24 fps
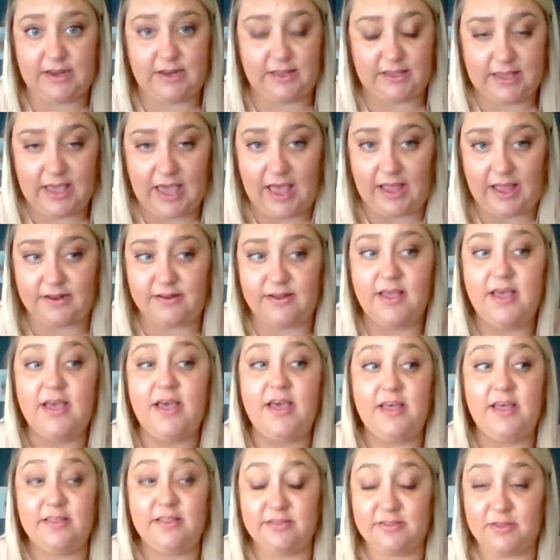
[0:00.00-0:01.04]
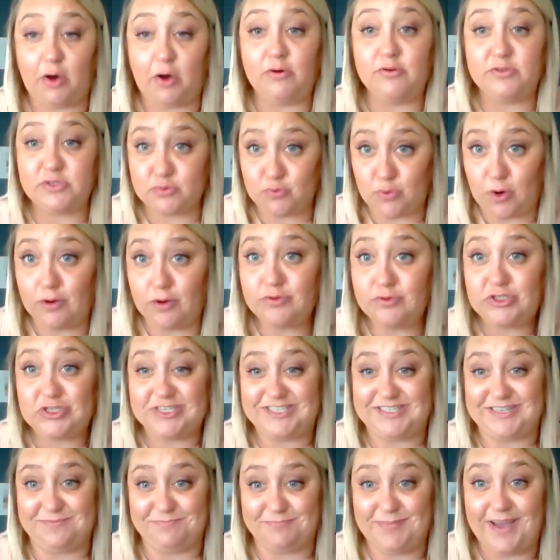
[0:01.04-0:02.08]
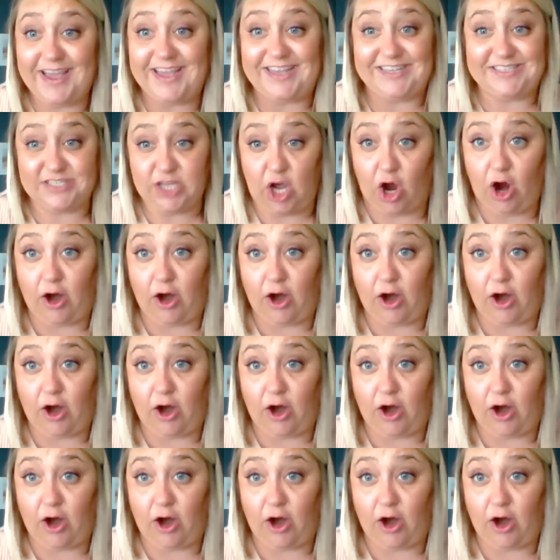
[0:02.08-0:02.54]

And again, those roaches and mice